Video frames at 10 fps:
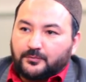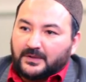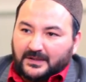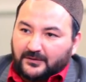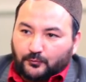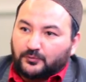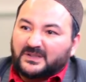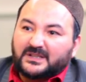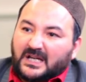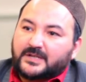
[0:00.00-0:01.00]
human is
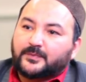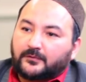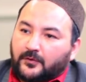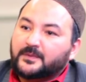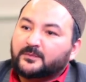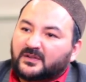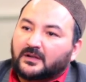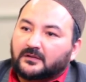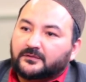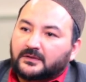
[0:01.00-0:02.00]
undetachable from
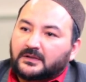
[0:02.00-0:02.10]
himself.